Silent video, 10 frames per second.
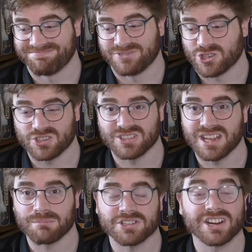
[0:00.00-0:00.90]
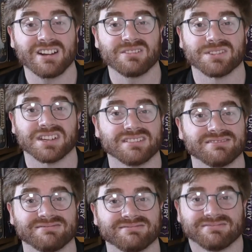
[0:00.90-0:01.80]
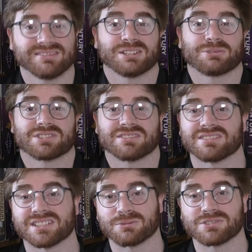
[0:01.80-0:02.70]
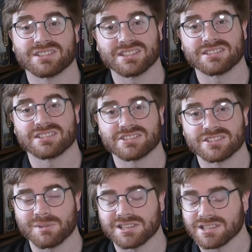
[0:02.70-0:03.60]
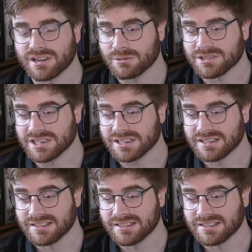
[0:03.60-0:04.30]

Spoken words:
Just couldn't get much out of it. There wasn't the decision space that I wanted.